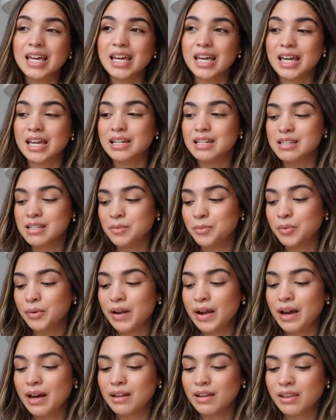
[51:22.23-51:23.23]
it is a
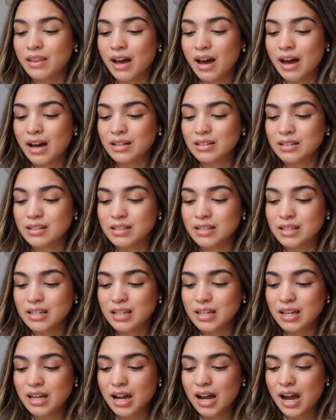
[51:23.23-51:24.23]
brand that
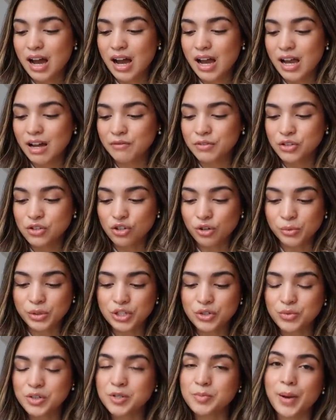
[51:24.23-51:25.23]
I have so
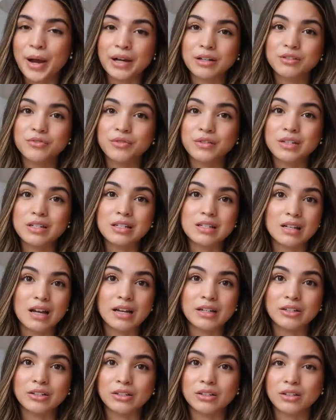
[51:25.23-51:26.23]
much respect for the
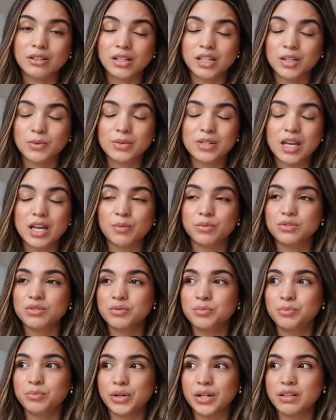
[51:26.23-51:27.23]
designer. He was able to
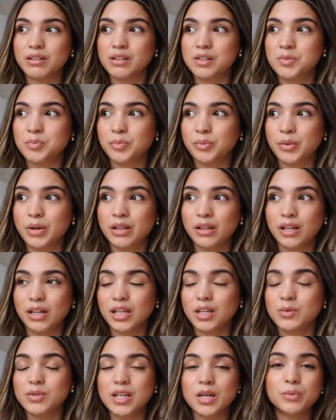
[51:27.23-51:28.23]
bring this, like,
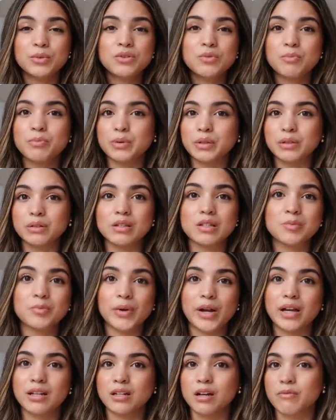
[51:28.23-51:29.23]
he was able to build this
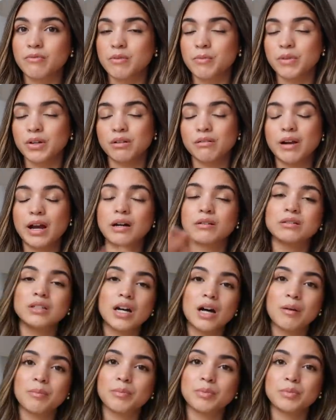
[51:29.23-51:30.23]
brand up from the ground
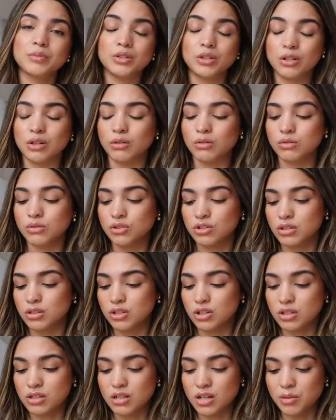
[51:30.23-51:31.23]
up, you know, to
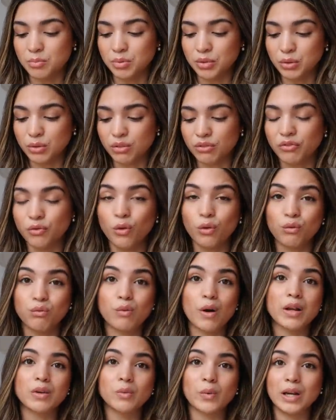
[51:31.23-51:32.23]
just a beautiful
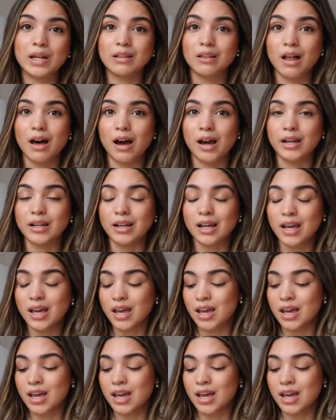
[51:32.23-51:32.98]
runway line.